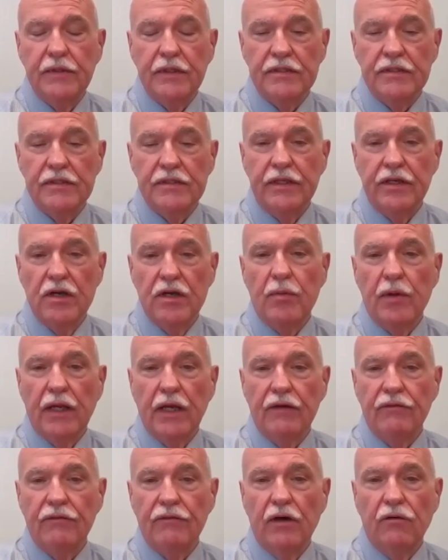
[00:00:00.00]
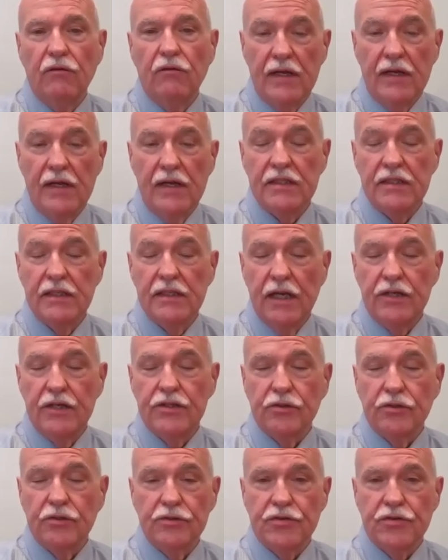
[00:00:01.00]
is the opening of a
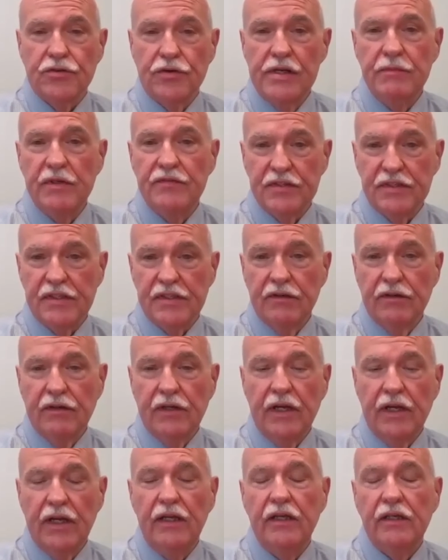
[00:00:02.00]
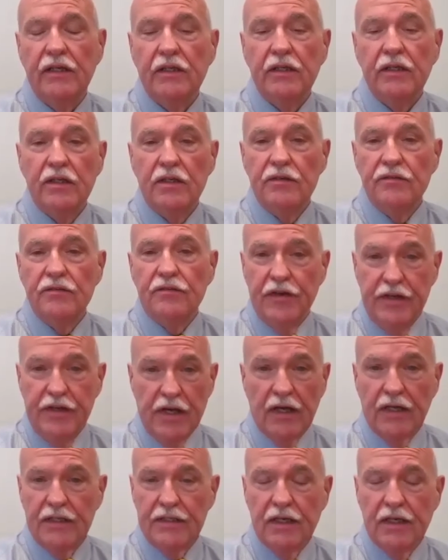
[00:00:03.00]
residential treatment facility for
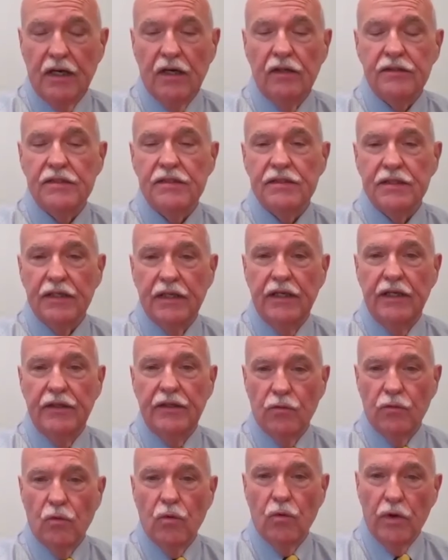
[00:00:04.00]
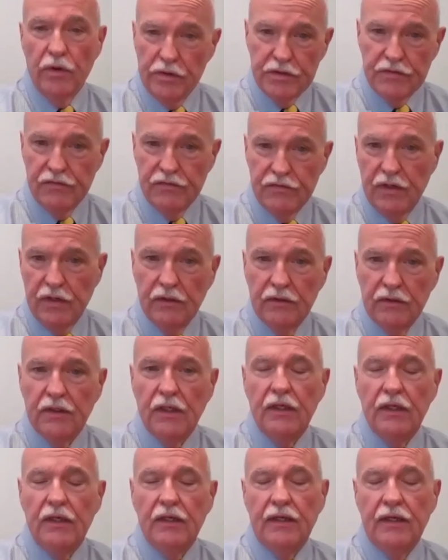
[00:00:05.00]
young adults in Wernersville,
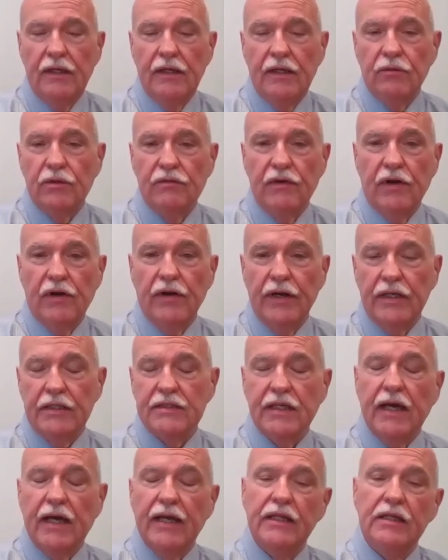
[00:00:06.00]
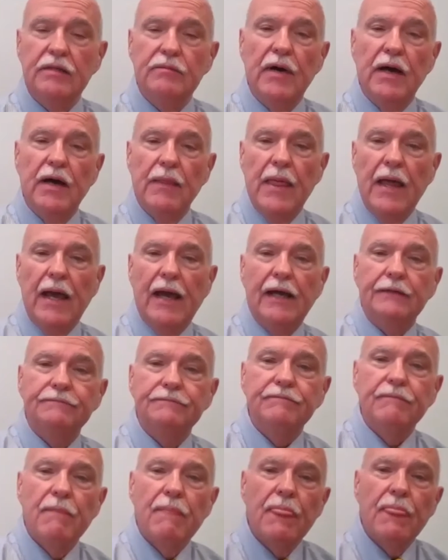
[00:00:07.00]
and we're very excited about that.
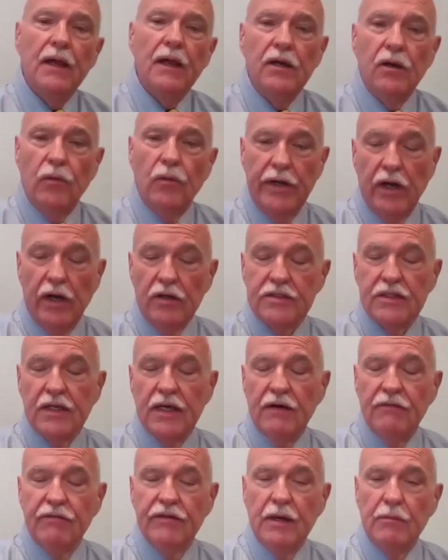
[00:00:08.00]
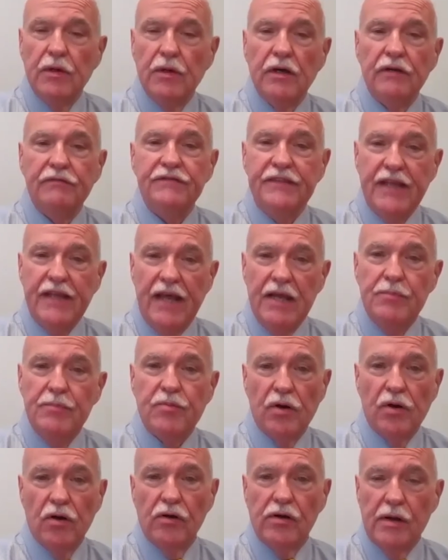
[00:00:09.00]
We also have a number of day
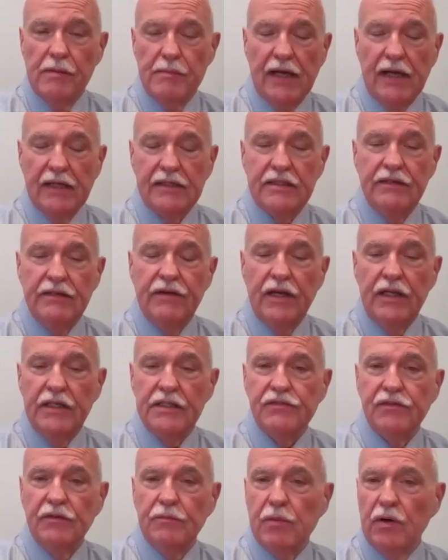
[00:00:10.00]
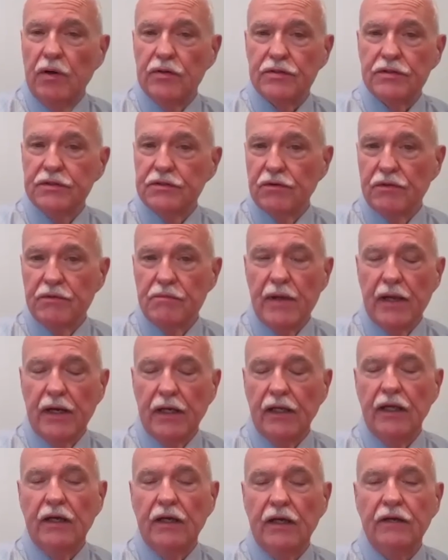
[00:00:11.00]
program activities for persons with
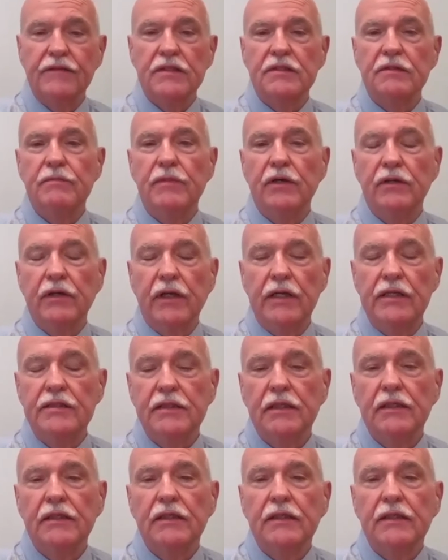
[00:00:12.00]
mental health disabilities.